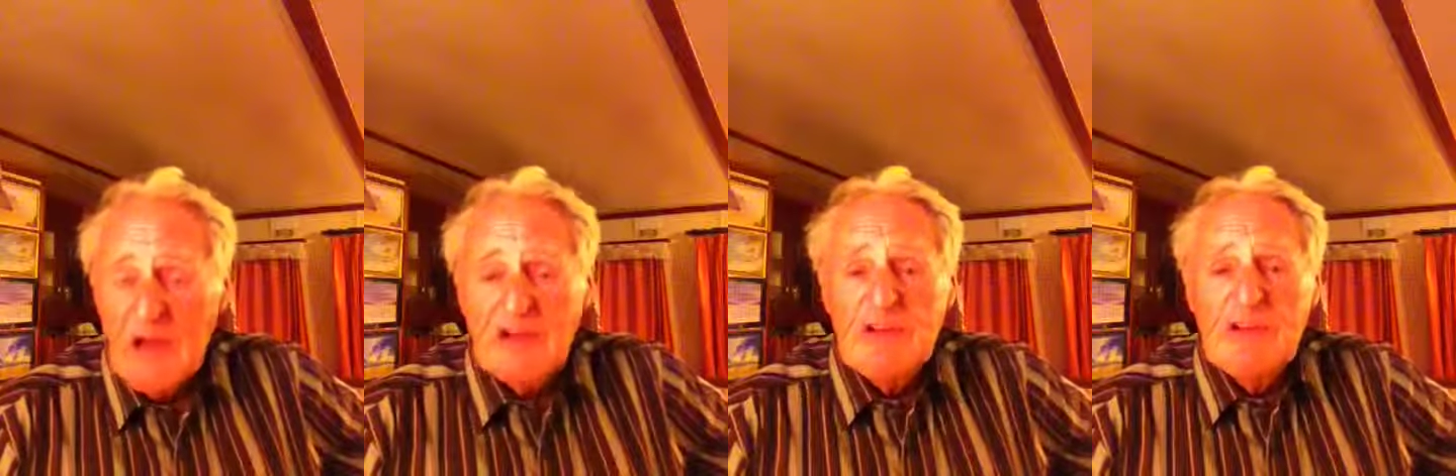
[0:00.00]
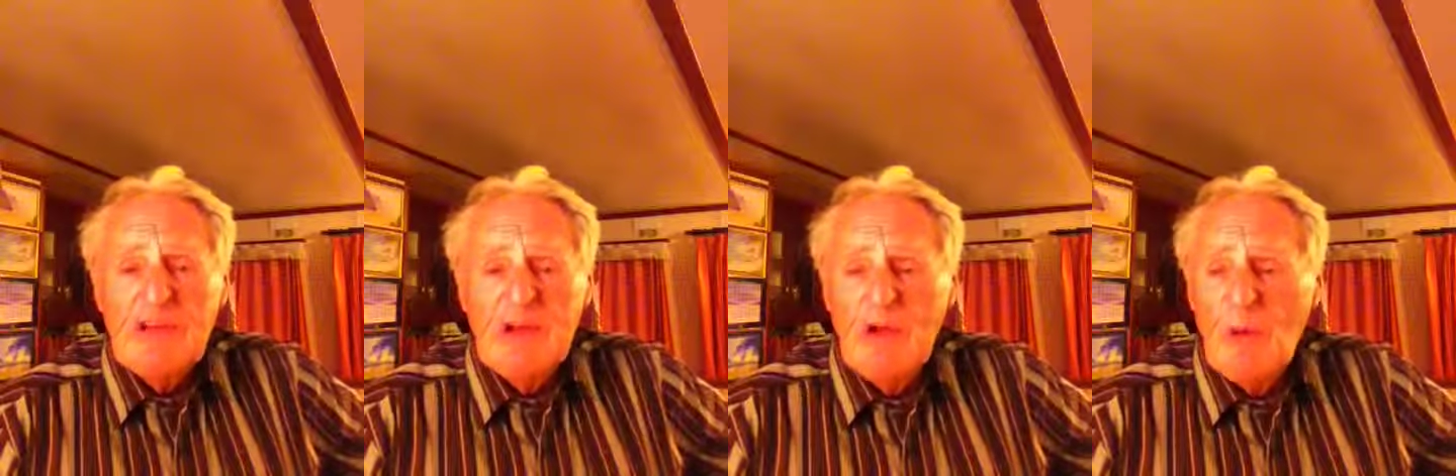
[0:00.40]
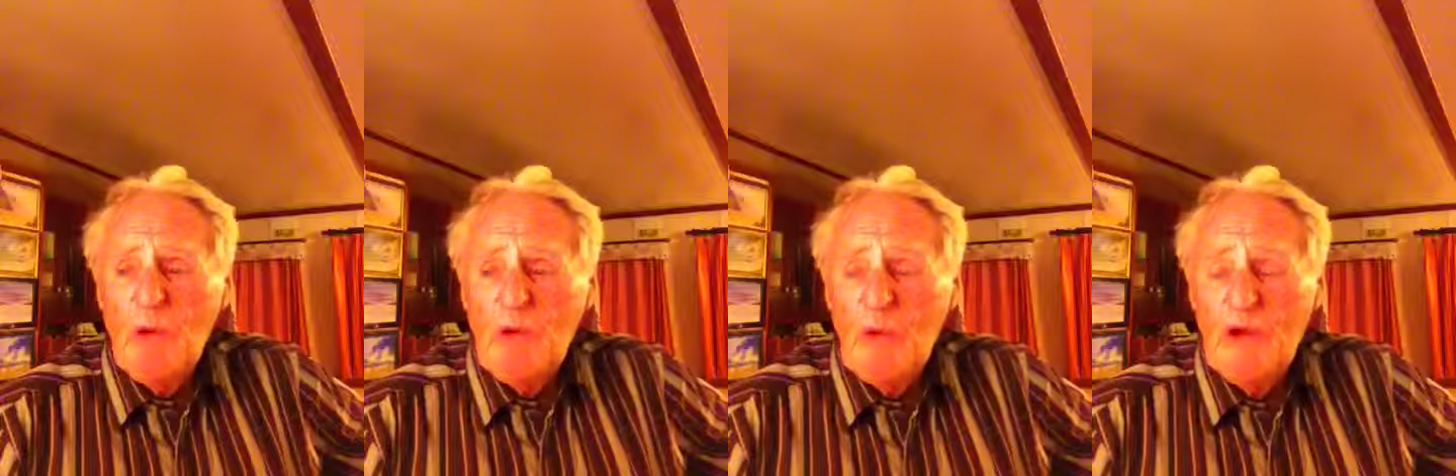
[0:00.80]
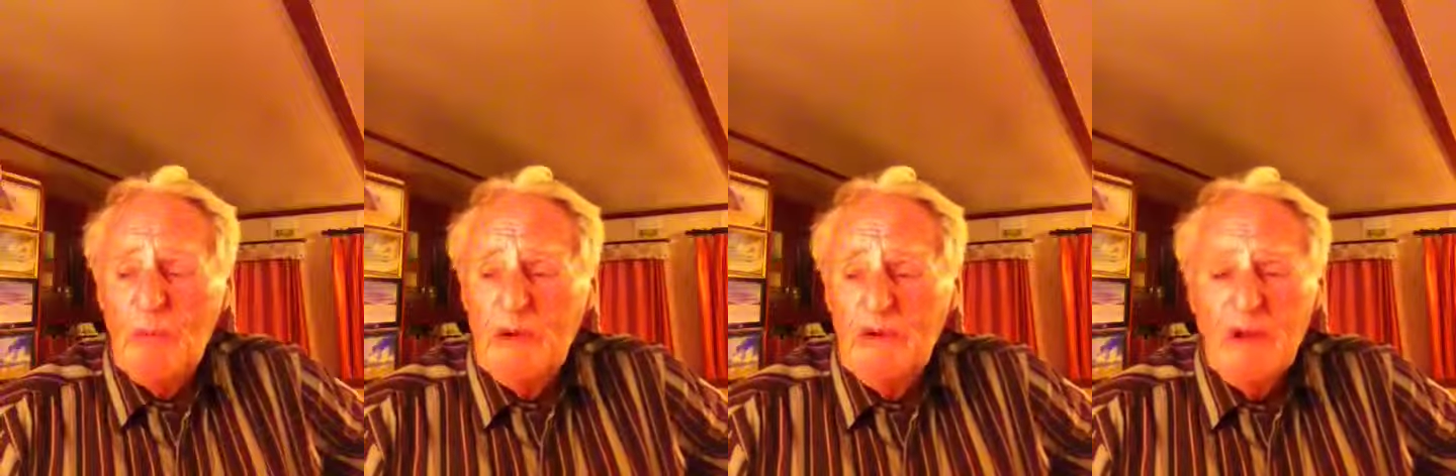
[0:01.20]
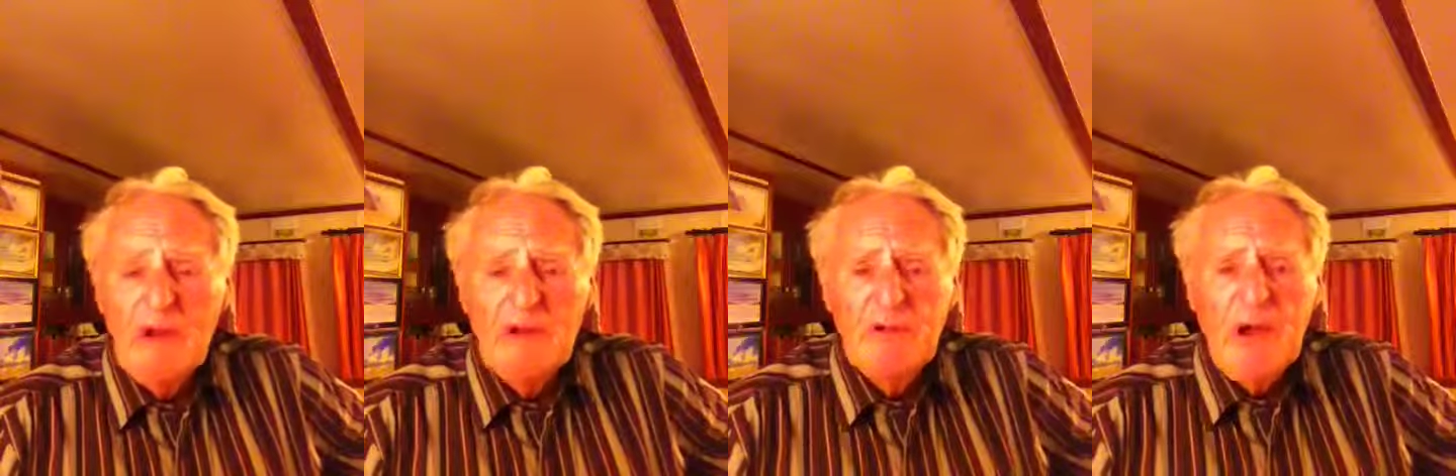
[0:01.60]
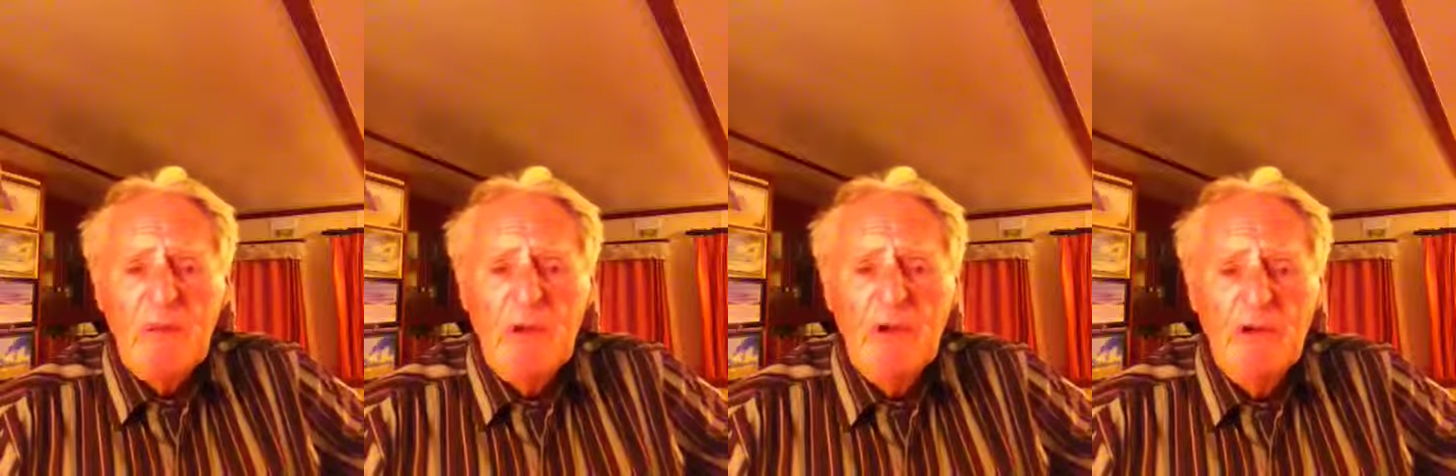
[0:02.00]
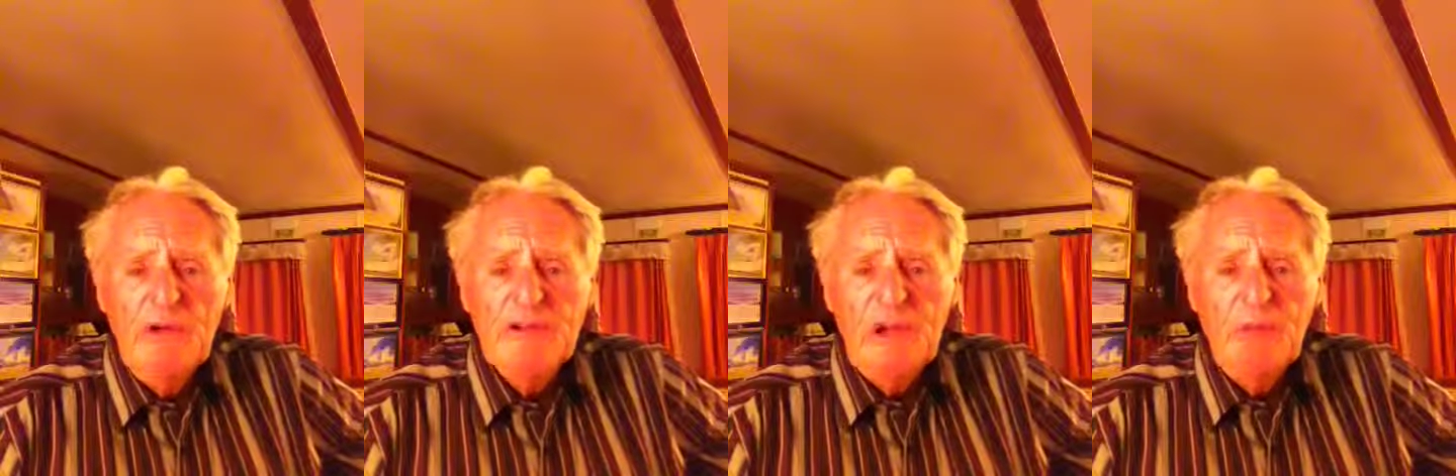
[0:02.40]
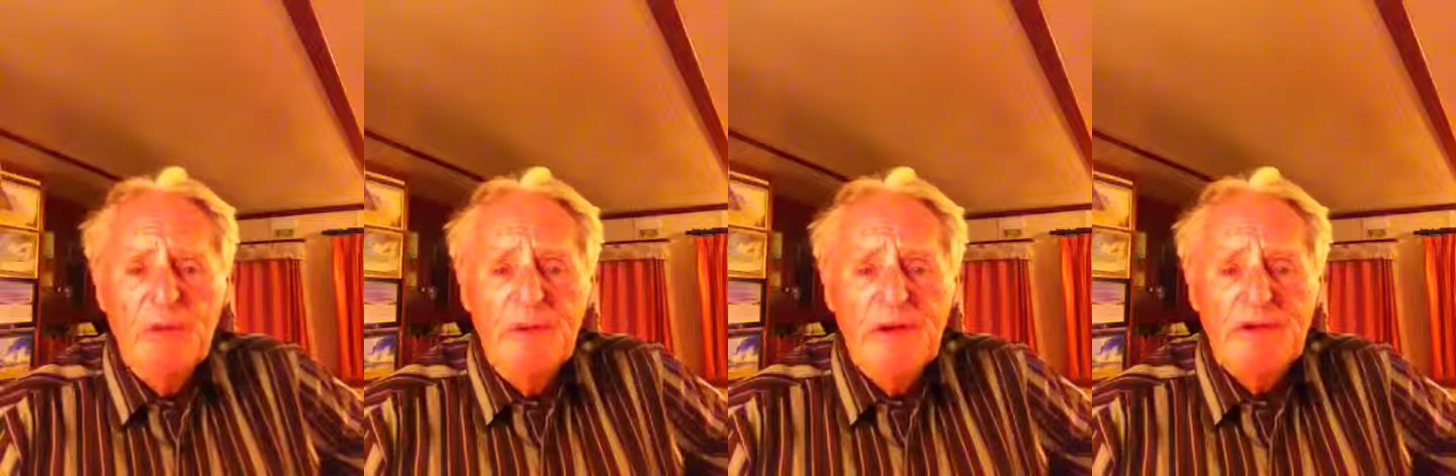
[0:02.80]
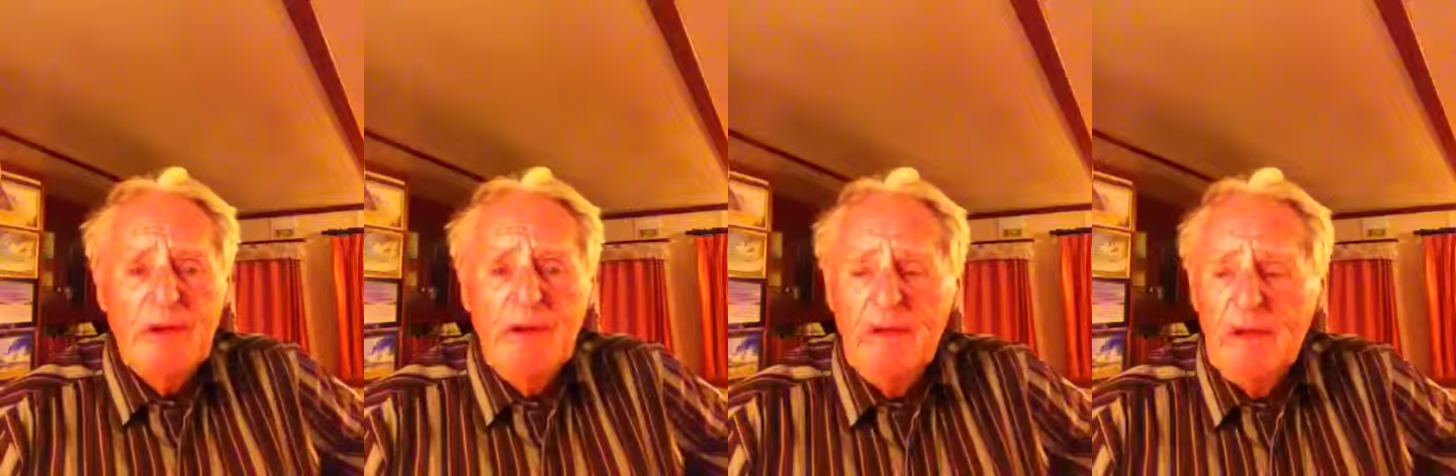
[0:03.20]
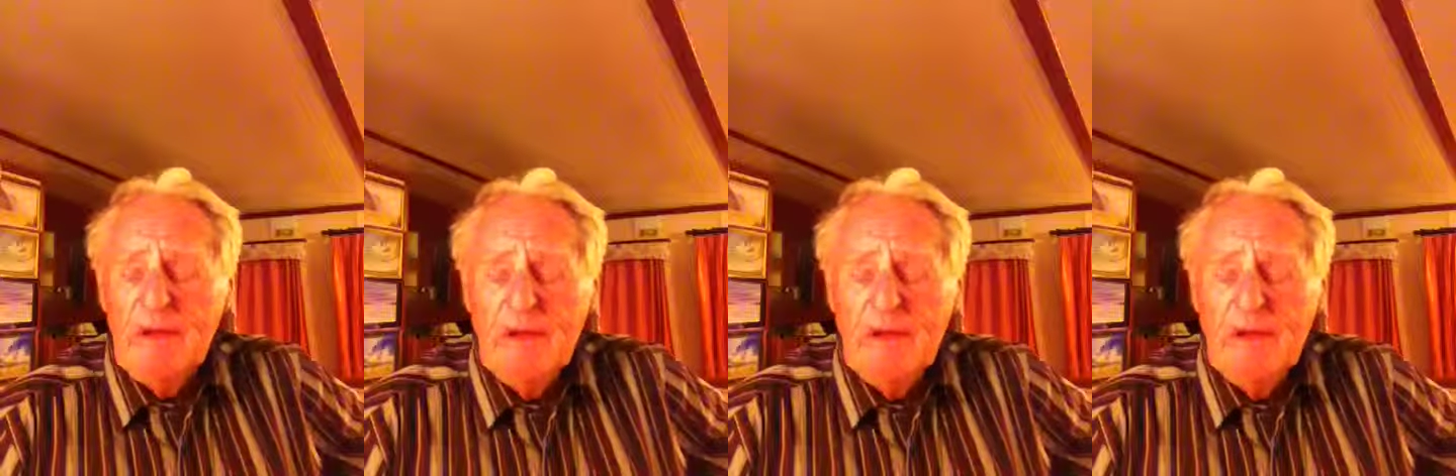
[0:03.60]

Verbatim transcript: And she think it no but lonely bin, tripe and onions in a bloody tin.